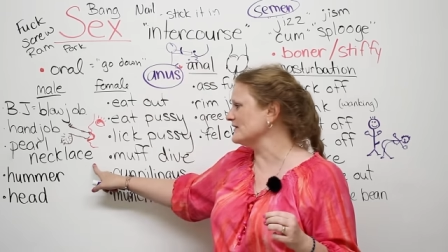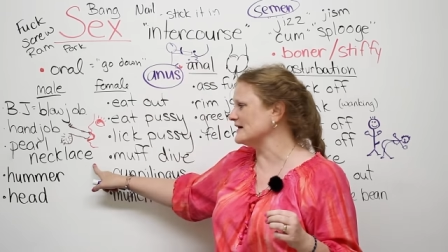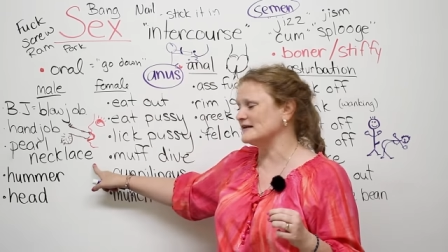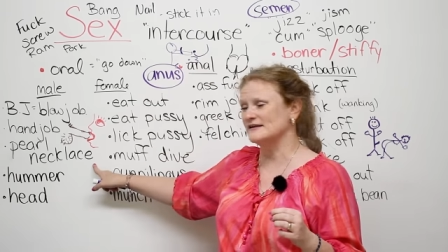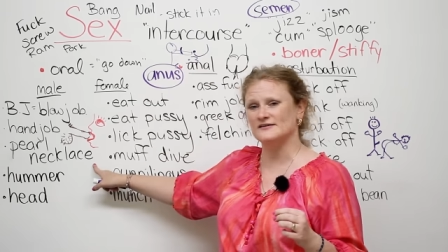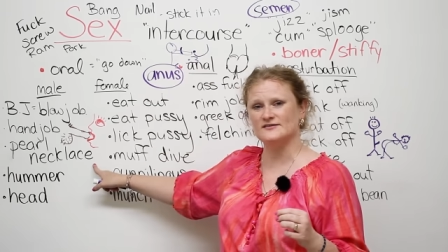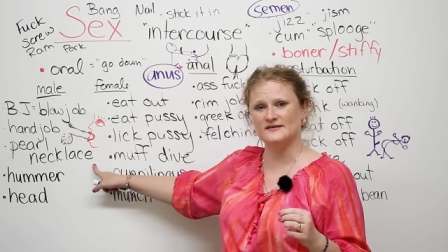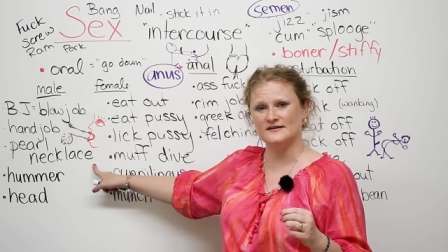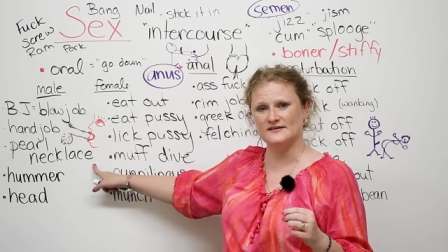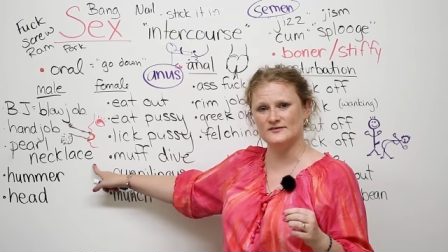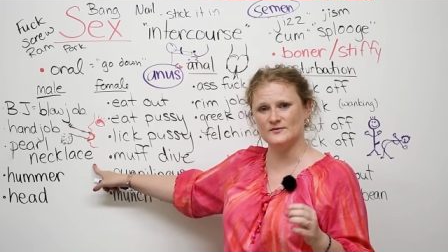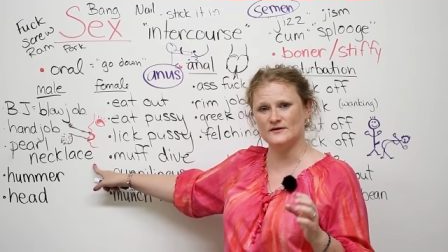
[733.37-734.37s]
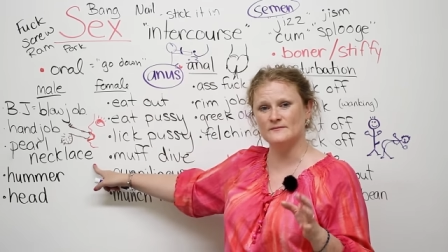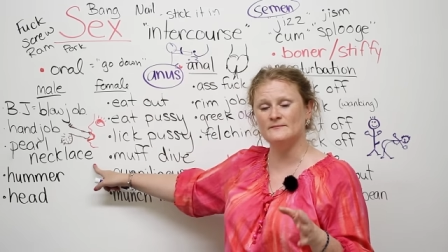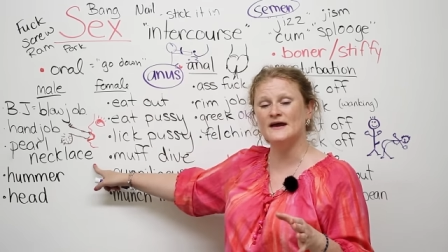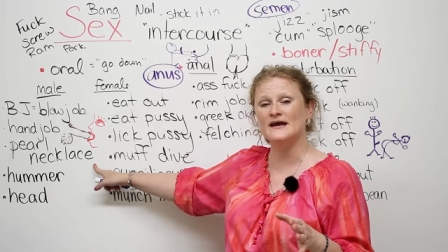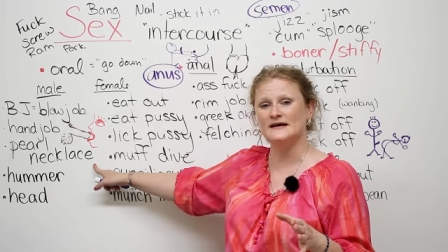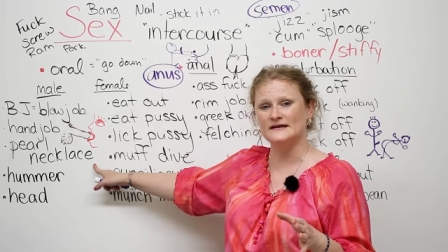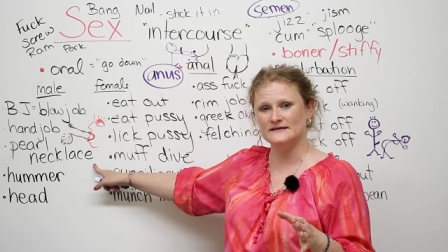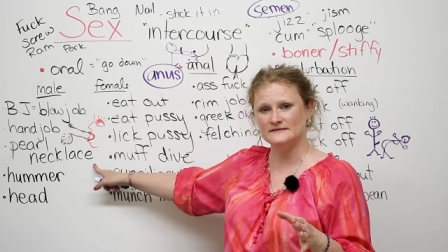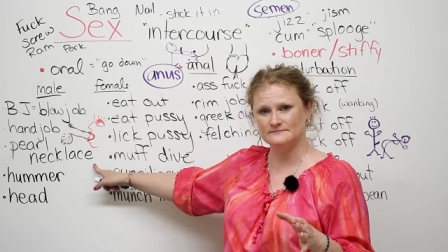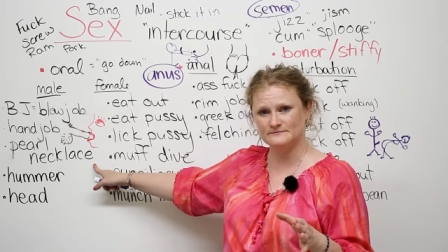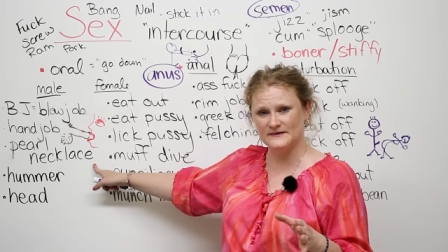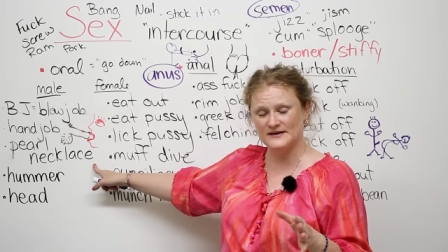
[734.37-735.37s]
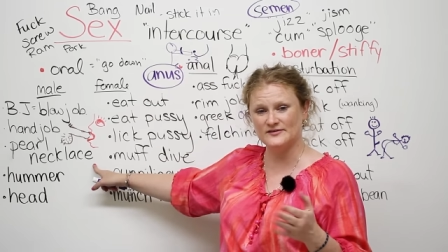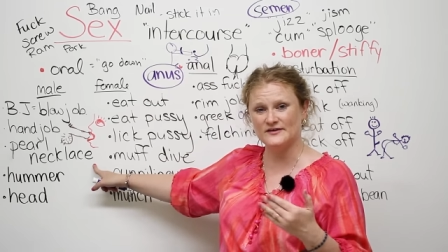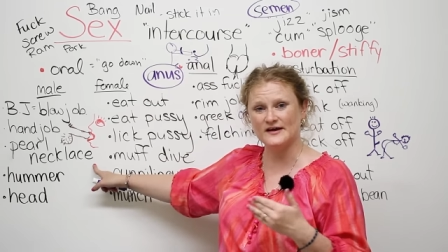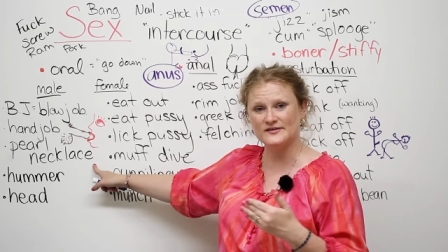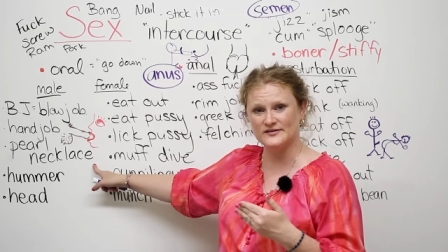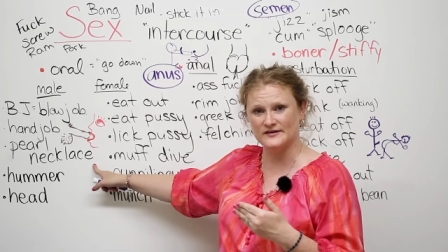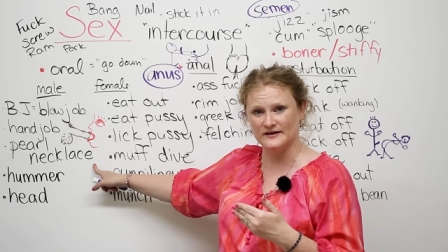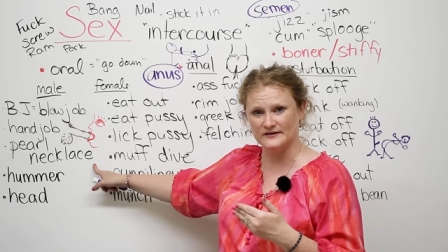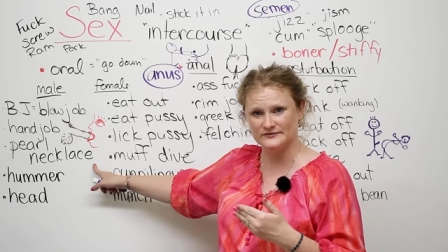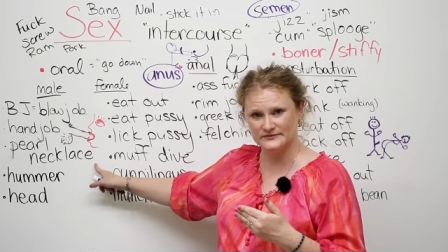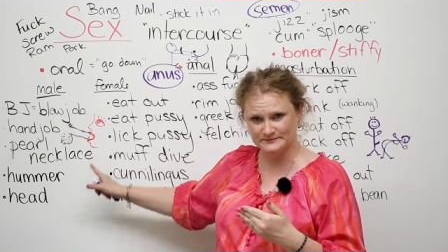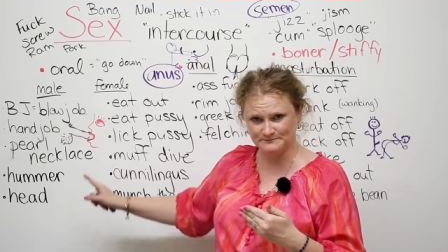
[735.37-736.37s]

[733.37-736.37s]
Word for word: necklace is when a man is nice enough